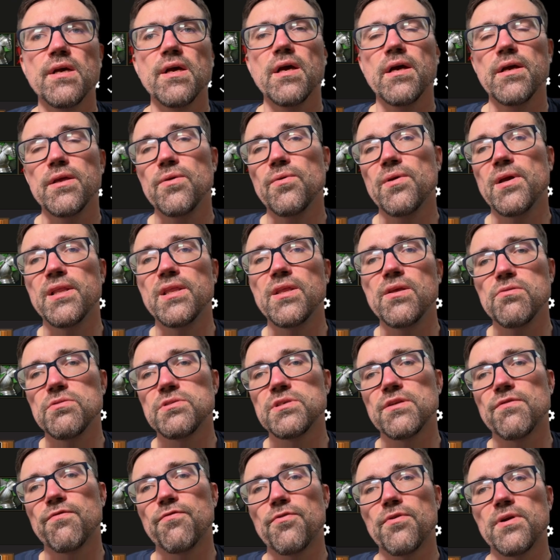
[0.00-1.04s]
You can use it,
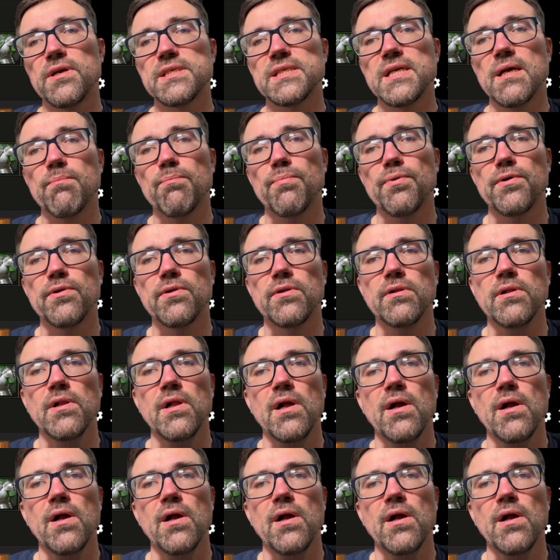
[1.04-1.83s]
for example,